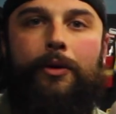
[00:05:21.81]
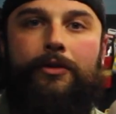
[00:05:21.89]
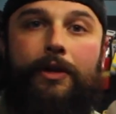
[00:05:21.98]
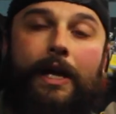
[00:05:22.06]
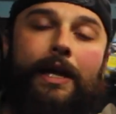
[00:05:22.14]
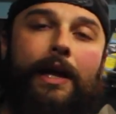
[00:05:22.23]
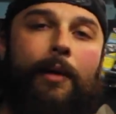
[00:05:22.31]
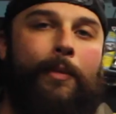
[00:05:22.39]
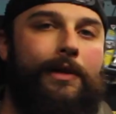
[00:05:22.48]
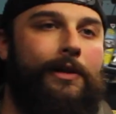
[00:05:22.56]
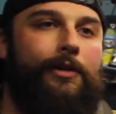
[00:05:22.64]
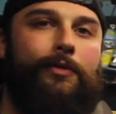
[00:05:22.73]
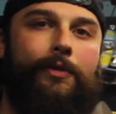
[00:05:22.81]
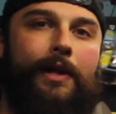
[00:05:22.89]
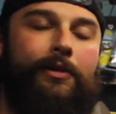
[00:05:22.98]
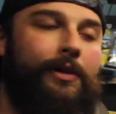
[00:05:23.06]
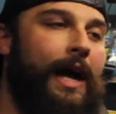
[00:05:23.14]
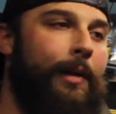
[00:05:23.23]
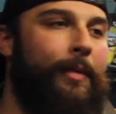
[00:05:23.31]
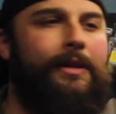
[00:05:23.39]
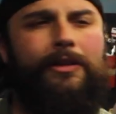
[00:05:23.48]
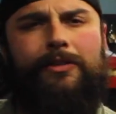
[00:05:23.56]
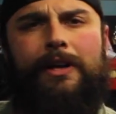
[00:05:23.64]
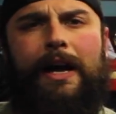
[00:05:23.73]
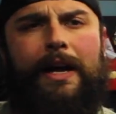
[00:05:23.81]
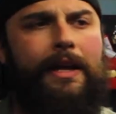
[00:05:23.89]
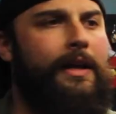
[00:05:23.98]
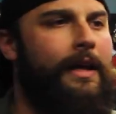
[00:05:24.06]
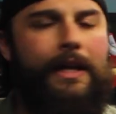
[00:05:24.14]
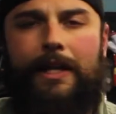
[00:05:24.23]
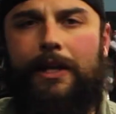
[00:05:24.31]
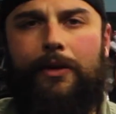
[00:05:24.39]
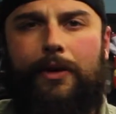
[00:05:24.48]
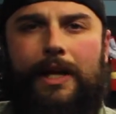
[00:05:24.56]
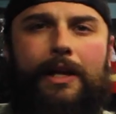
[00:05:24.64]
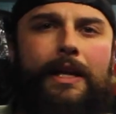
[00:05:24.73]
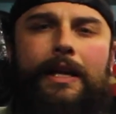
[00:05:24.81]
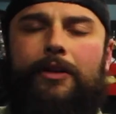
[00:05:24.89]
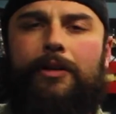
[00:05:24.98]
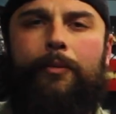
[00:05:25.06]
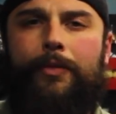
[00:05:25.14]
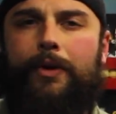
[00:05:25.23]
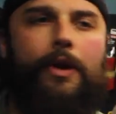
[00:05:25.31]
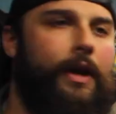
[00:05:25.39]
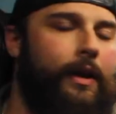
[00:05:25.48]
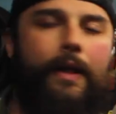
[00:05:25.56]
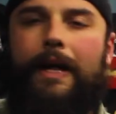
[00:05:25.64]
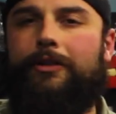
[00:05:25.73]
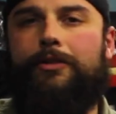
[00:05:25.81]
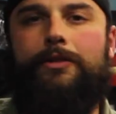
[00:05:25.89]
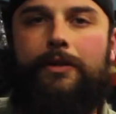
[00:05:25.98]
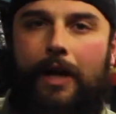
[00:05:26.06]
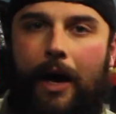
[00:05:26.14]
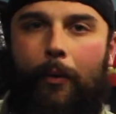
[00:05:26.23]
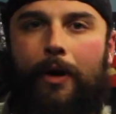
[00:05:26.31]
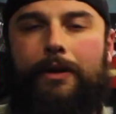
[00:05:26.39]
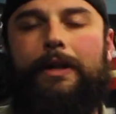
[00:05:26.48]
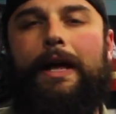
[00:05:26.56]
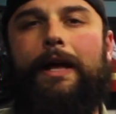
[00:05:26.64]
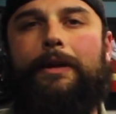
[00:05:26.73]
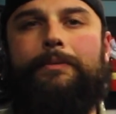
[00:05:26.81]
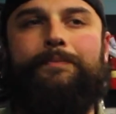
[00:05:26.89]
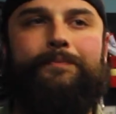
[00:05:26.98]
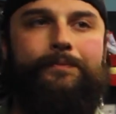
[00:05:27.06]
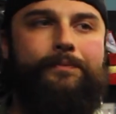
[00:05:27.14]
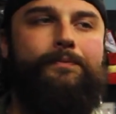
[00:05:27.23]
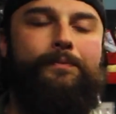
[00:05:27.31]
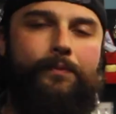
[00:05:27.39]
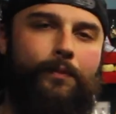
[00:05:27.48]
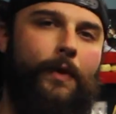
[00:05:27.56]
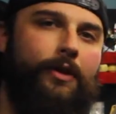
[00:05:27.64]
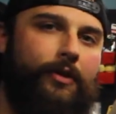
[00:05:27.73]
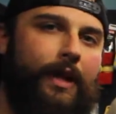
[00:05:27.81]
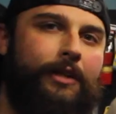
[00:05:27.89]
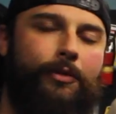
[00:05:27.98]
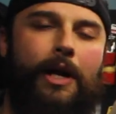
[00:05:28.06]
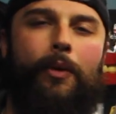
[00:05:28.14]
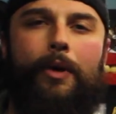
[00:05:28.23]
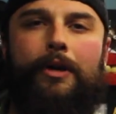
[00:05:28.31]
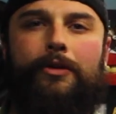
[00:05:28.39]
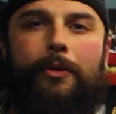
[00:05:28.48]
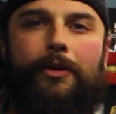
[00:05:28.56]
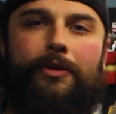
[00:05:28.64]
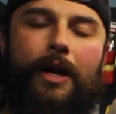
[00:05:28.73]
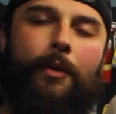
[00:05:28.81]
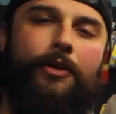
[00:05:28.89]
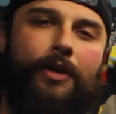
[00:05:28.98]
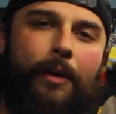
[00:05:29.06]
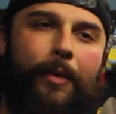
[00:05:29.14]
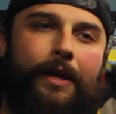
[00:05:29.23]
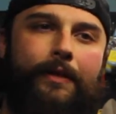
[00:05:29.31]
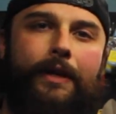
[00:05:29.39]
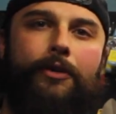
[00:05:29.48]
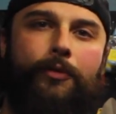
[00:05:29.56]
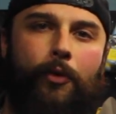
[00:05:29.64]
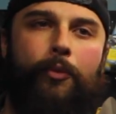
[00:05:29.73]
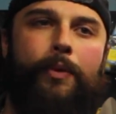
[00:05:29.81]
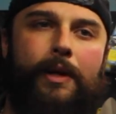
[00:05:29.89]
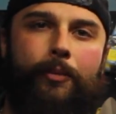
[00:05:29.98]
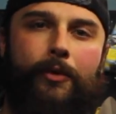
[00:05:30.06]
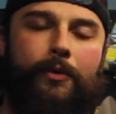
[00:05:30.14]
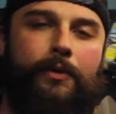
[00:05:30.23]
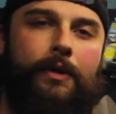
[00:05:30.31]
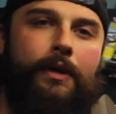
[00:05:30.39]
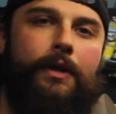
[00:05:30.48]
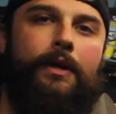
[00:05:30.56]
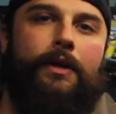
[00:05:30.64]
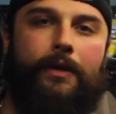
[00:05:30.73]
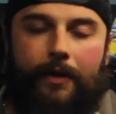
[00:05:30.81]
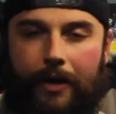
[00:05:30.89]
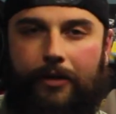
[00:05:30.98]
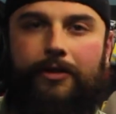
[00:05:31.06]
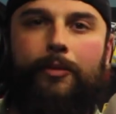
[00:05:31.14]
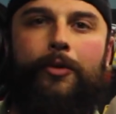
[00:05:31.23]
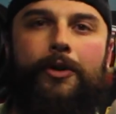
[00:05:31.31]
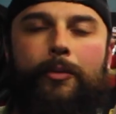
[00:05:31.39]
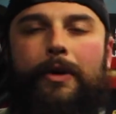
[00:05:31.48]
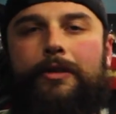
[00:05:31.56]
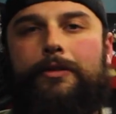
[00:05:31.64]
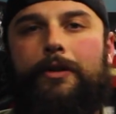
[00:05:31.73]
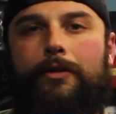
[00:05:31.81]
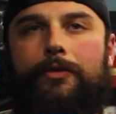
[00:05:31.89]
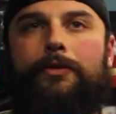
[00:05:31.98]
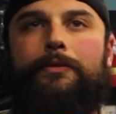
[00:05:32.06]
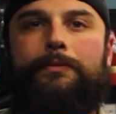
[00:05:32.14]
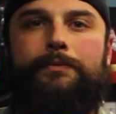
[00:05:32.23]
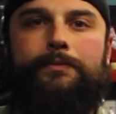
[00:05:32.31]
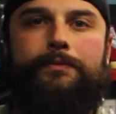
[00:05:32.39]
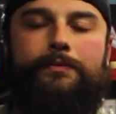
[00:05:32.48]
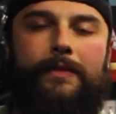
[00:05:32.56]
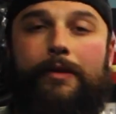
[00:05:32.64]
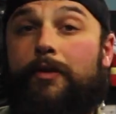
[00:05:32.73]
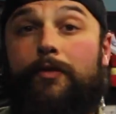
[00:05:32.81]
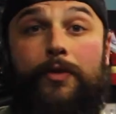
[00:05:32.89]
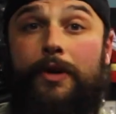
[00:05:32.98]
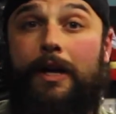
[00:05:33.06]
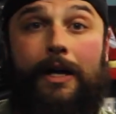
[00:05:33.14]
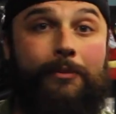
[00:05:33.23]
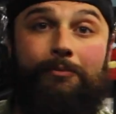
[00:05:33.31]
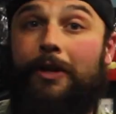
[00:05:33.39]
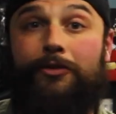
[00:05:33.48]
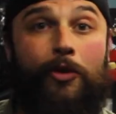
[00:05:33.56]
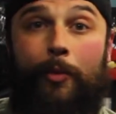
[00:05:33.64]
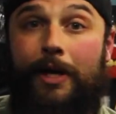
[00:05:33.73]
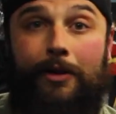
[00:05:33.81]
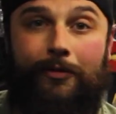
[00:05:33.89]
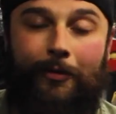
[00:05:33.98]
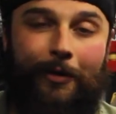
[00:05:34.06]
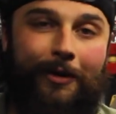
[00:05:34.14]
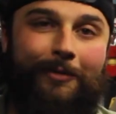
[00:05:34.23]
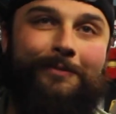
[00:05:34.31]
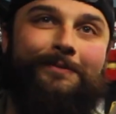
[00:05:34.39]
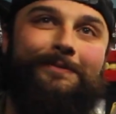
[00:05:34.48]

It's like, hey, I made this for this guy. I met this guy here, and he needed something like I want that. So that's what I work towards. I make things for people that are similar to myself. And if you're not, I'll still make it for you.